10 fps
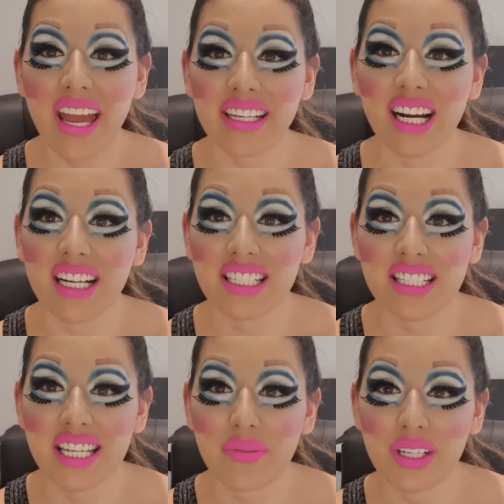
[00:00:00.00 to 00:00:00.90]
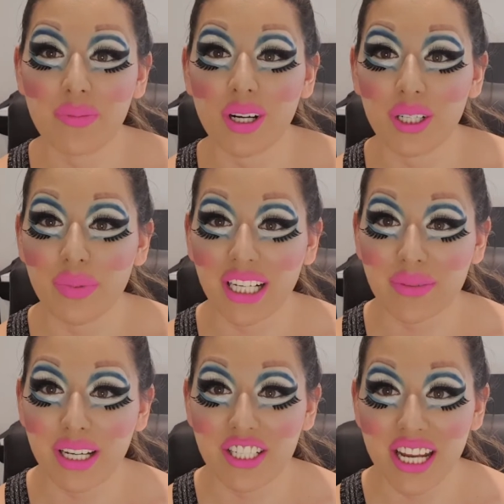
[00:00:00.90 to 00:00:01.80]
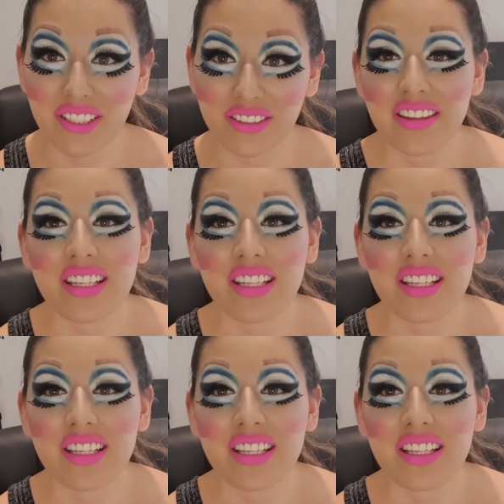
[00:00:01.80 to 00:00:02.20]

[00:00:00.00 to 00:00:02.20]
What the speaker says: guys, it's Steffi and welcome back to my channel.